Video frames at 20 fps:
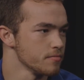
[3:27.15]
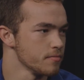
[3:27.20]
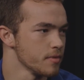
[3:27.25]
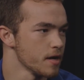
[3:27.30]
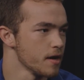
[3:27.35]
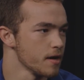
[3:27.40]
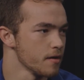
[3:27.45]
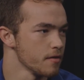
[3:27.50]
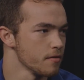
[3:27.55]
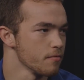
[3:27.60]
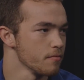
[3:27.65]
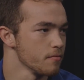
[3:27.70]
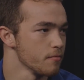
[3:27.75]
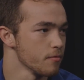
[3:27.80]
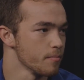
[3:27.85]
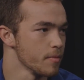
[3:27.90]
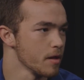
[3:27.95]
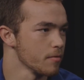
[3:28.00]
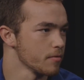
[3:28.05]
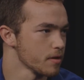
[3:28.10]
by the
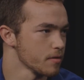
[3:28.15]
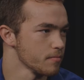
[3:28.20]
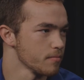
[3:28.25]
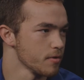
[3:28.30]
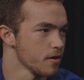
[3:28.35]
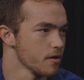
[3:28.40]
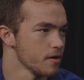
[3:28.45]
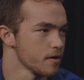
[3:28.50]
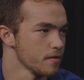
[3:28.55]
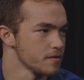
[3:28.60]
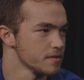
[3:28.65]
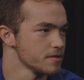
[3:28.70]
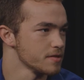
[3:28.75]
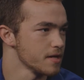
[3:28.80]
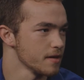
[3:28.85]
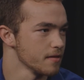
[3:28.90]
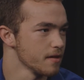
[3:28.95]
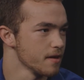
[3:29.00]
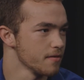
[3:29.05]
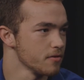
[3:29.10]
Republican Party at the
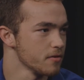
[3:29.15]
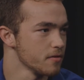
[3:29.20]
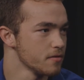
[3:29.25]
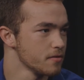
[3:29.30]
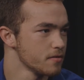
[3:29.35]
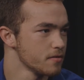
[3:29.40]
state level?